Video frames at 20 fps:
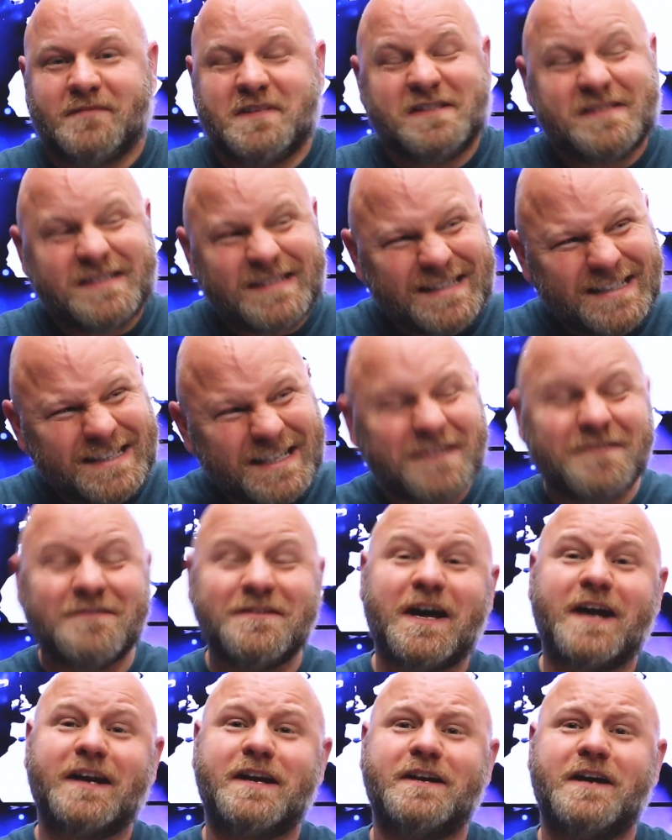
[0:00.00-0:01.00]
Still
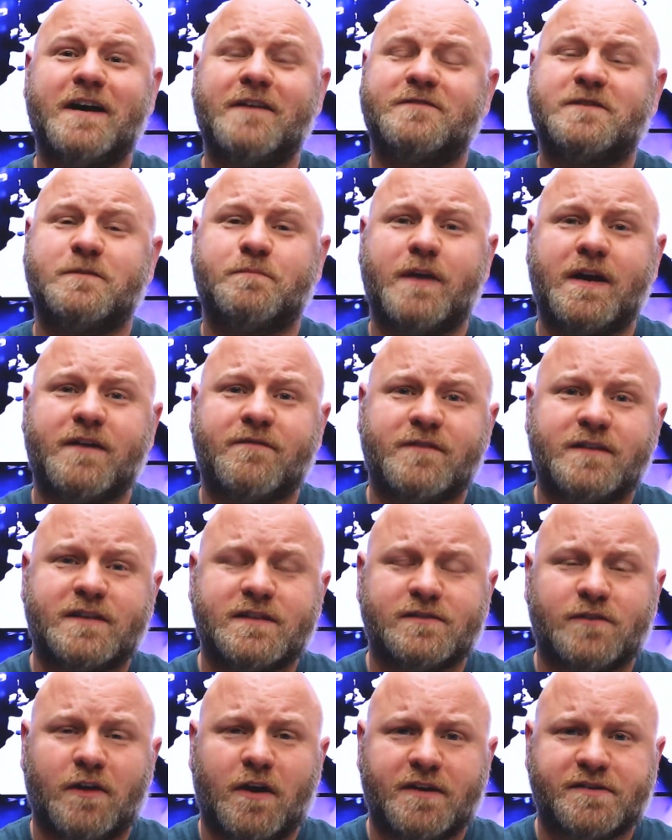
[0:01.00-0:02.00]
not enough to pay for
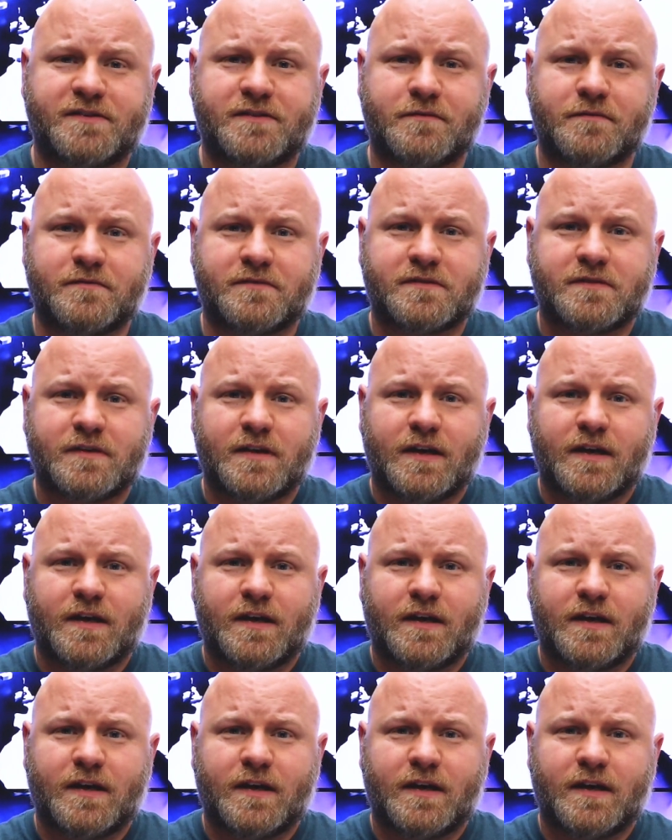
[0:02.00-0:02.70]
these lawsuits.